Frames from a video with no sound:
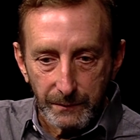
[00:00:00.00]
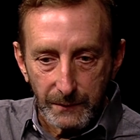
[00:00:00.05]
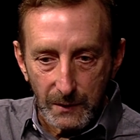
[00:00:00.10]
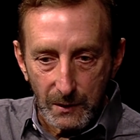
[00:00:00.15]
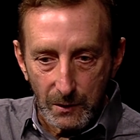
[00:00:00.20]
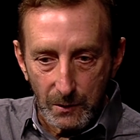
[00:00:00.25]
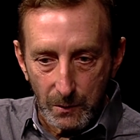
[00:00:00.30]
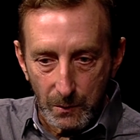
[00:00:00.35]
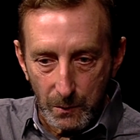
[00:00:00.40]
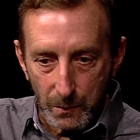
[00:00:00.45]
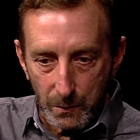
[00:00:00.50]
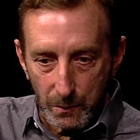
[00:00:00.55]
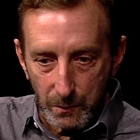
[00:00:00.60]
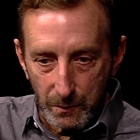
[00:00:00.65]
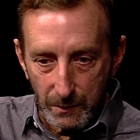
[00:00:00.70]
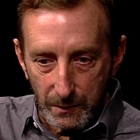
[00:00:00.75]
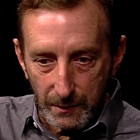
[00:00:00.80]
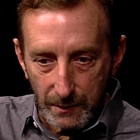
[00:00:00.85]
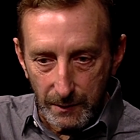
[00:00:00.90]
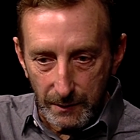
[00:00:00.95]
You
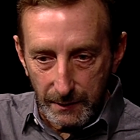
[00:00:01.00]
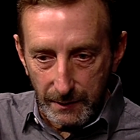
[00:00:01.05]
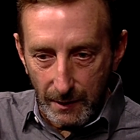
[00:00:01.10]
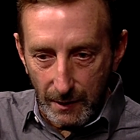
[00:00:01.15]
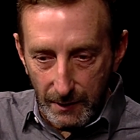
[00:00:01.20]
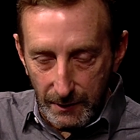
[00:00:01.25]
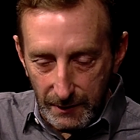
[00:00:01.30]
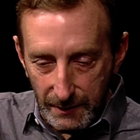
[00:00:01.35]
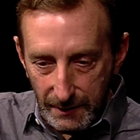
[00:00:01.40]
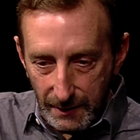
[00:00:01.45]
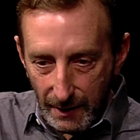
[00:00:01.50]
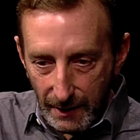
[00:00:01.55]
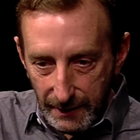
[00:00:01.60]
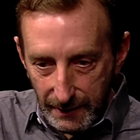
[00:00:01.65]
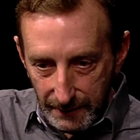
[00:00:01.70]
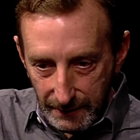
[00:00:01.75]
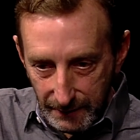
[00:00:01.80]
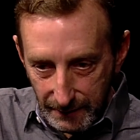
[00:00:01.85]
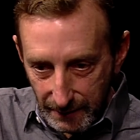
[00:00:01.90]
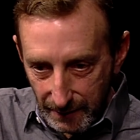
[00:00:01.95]
are
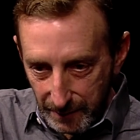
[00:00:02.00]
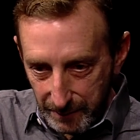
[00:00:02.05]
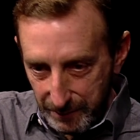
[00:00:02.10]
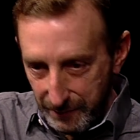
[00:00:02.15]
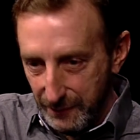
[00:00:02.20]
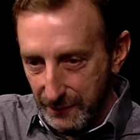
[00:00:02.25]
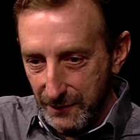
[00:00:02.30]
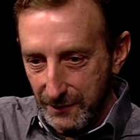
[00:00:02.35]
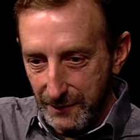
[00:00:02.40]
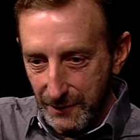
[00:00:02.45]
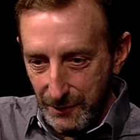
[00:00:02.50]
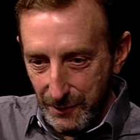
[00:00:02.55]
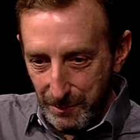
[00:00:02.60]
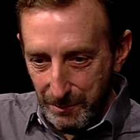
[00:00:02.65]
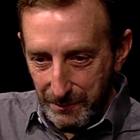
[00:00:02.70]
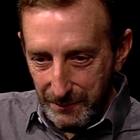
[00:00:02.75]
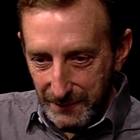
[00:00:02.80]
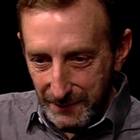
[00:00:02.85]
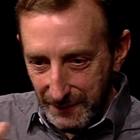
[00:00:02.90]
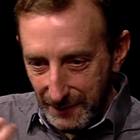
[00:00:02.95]
tightened up. You're
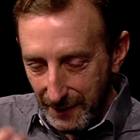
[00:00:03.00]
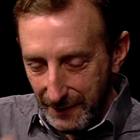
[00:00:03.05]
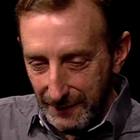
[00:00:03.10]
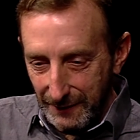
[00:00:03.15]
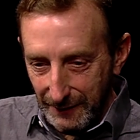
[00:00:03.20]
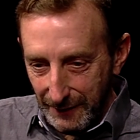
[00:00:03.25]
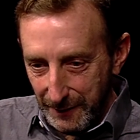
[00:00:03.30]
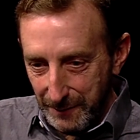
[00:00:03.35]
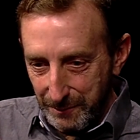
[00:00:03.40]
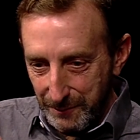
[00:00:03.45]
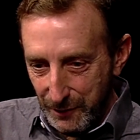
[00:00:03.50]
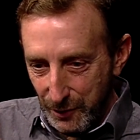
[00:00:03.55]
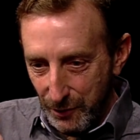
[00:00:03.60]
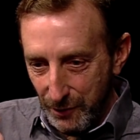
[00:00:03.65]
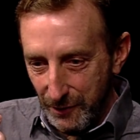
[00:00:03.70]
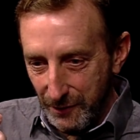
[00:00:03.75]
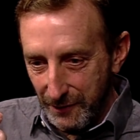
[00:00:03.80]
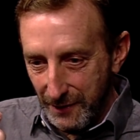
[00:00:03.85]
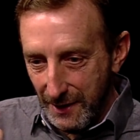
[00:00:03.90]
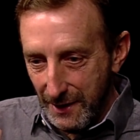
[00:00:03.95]
tight-lipped.
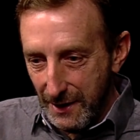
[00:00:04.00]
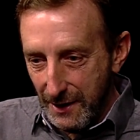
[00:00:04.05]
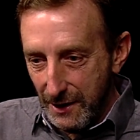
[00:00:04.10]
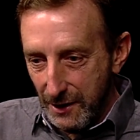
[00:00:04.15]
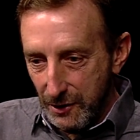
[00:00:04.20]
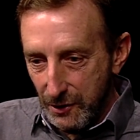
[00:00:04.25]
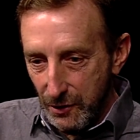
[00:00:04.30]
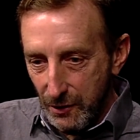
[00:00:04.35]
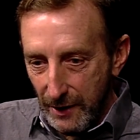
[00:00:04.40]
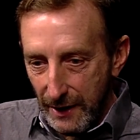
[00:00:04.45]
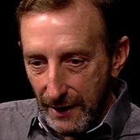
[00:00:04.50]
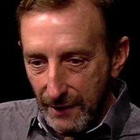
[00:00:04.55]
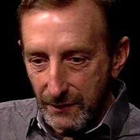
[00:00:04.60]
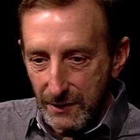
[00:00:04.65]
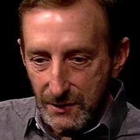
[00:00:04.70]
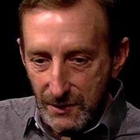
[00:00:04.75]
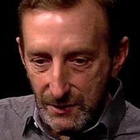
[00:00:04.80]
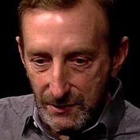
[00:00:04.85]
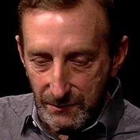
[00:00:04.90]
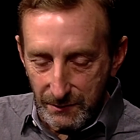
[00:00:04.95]
You're
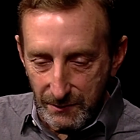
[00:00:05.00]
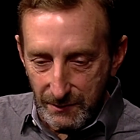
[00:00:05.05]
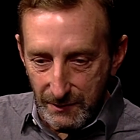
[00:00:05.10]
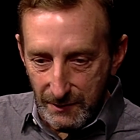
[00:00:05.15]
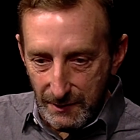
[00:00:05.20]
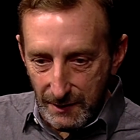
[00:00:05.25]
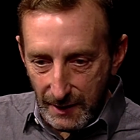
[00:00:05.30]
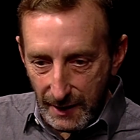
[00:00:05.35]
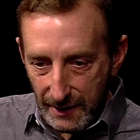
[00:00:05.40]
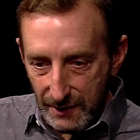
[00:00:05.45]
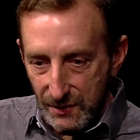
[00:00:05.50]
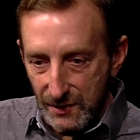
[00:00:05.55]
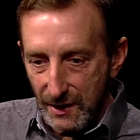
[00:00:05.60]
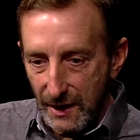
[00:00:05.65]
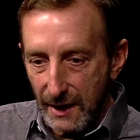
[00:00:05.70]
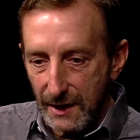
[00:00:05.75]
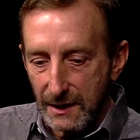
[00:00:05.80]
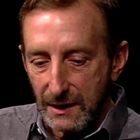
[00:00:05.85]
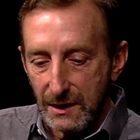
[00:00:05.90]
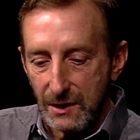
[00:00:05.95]
having
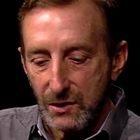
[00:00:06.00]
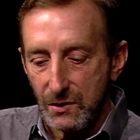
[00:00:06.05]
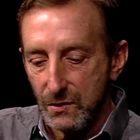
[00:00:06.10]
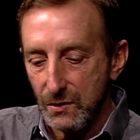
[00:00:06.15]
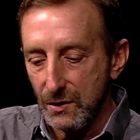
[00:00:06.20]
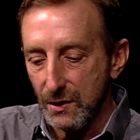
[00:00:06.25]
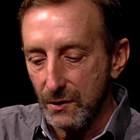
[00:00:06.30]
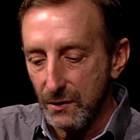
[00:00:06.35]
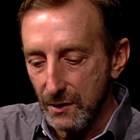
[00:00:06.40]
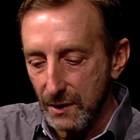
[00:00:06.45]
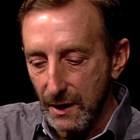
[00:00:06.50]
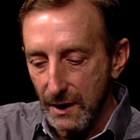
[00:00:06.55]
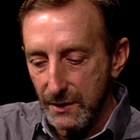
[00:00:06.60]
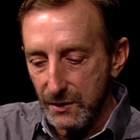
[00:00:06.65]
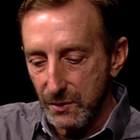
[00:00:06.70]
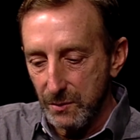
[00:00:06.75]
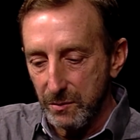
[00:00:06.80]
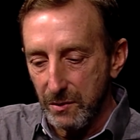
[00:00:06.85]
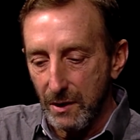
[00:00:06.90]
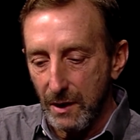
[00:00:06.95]
anxiety issues, other
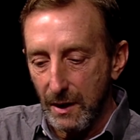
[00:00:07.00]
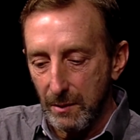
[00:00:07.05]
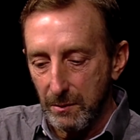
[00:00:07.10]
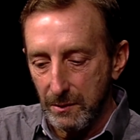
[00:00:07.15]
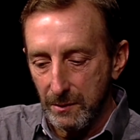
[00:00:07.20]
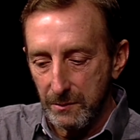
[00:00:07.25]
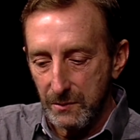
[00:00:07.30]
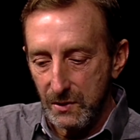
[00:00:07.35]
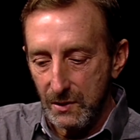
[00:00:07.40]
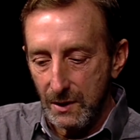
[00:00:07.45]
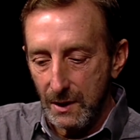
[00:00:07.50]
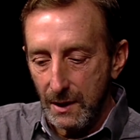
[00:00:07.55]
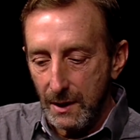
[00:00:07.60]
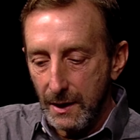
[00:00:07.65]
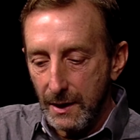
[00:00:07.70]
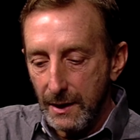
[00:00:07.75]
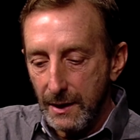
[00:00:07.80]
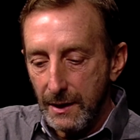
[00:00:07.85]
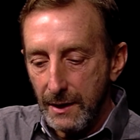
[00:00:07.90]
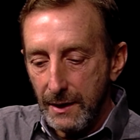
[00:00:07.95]
kinds of problems.
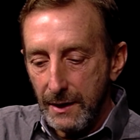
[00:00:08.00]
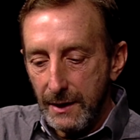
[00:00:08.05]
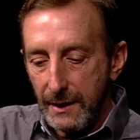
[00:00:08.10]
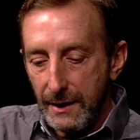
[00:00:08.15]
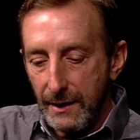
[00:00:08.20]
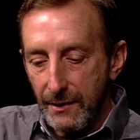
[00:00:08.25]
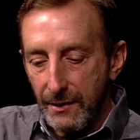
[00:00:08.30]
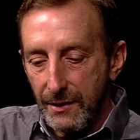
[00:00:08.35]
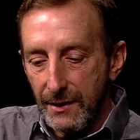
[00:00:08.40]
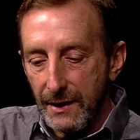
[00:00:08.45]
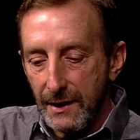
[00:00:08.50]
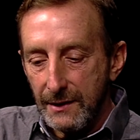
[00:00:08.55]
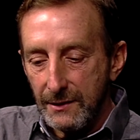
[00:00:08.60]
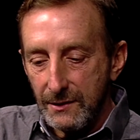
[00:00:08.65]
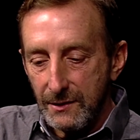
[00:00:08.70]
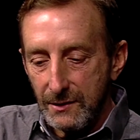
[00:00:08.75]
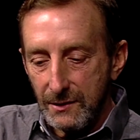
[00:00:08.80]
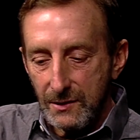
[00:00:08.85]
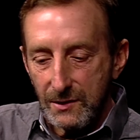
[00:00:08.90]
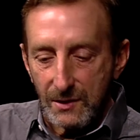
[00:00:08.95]
And
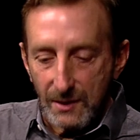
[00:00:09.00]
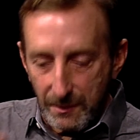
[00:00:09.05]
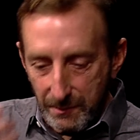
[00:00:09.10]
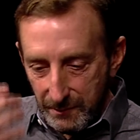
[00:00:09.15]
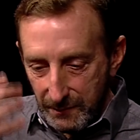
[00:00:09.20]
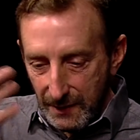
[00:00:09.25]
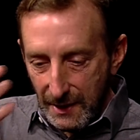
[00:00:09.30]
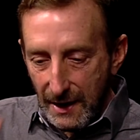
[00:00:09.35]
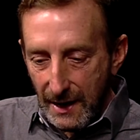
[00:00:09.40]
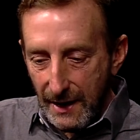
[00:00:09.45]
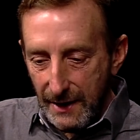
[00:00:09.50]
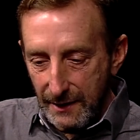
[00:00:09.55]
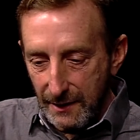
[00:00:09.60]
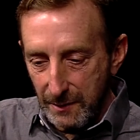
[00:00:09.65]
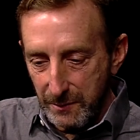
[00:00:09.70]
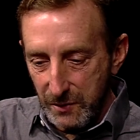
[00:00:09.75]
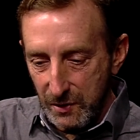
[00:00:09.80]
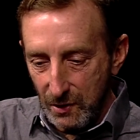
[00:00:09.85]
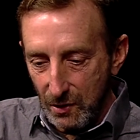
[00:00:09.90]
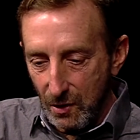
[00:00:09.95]
then some guy
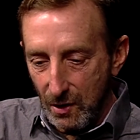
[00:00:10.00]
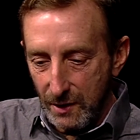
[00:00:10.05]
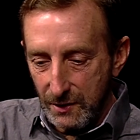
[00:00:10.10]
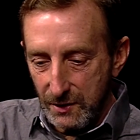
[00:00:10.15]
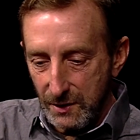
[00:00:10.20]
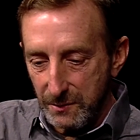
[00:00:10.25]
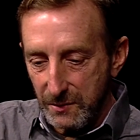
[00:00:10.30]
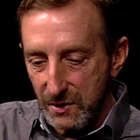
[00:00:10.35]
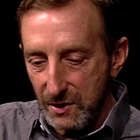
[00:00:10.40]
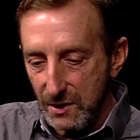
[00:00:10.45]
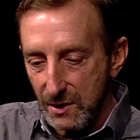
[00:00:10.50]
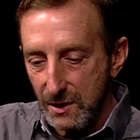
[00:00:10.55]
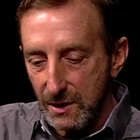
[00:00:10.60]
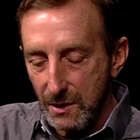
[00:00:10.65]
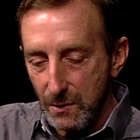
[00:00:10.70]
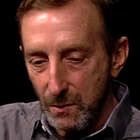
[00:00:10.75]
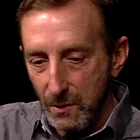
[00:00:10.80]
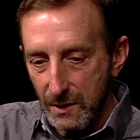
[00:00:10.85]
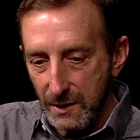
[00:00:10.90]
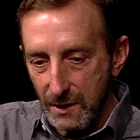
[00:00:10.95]
comes along, some
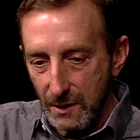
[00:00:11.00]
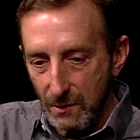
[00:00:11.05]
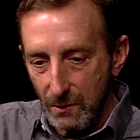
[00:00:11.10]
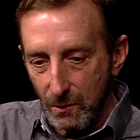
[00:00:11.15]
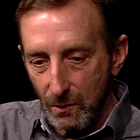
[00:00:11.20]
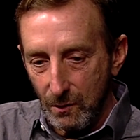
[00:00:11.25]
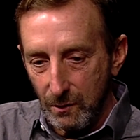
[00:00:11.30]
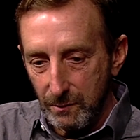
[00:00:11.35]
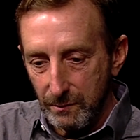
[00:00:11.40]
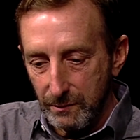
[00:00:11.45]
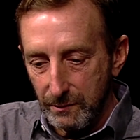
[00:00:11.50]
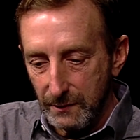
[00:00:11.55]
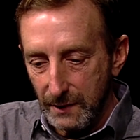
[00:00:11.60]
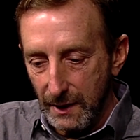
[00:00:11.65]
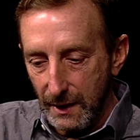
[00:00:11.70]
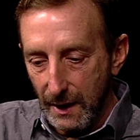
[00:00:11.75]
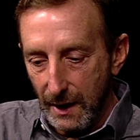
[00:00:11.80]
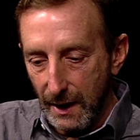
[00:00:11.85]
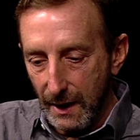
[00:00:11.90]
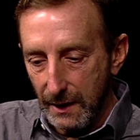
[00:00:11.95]
61-year-old
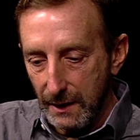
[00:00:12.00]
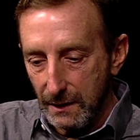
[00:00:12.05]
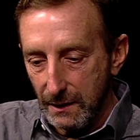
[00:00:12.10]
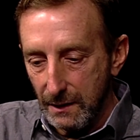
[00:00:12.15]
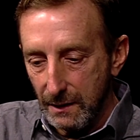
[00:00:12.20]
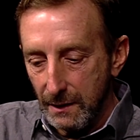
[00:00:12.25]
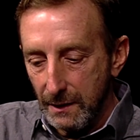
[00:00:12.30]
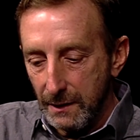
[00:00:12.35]
guy,